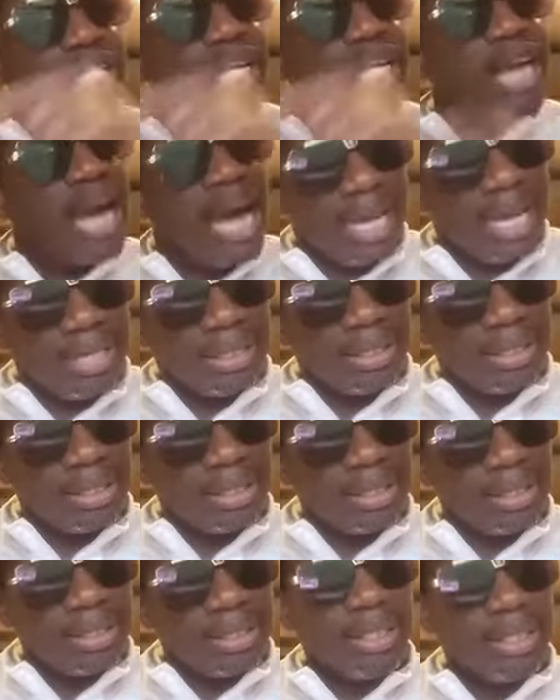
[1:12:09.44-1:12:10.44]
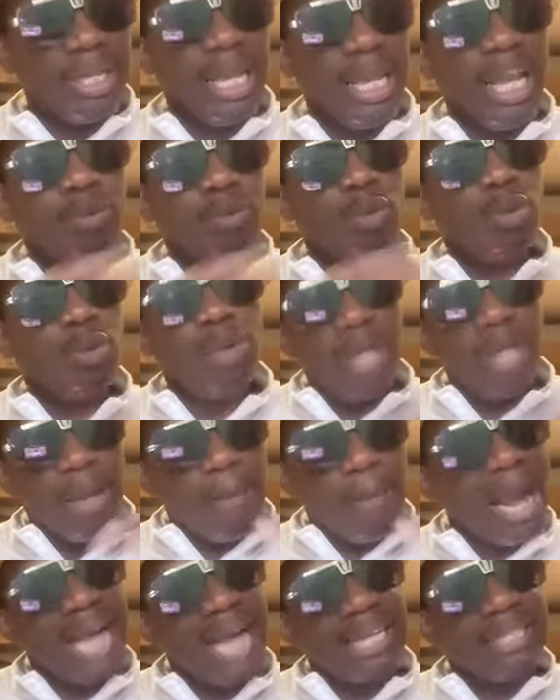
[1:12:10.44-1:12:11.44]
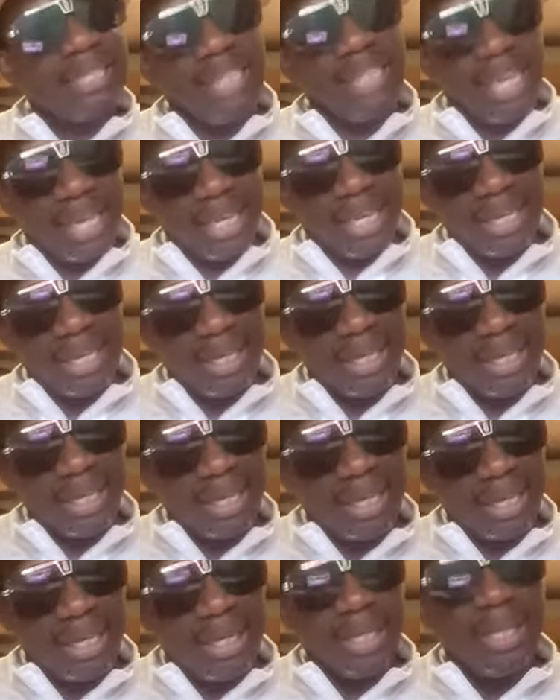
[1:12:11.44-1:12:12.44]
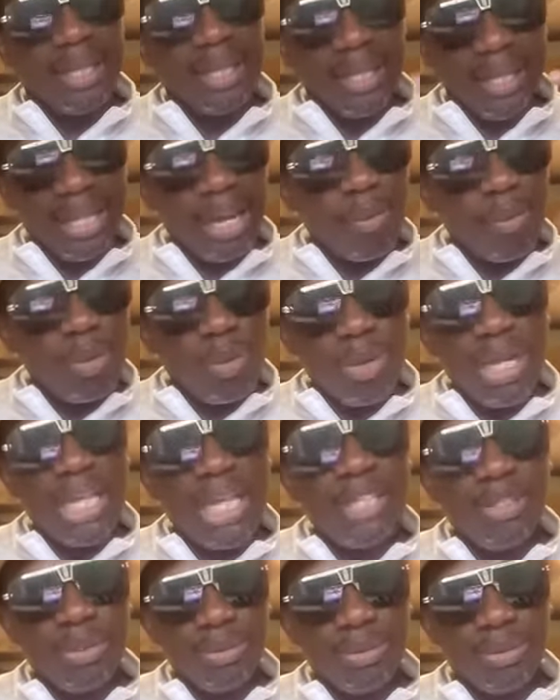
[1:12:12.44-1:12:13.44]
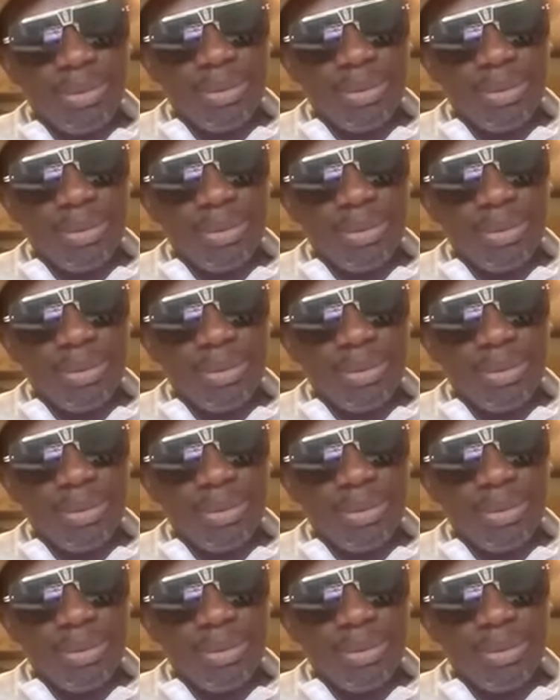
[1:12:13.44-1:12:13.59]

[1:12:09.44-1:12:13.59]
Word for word: card and we'll do the back check. Then we release you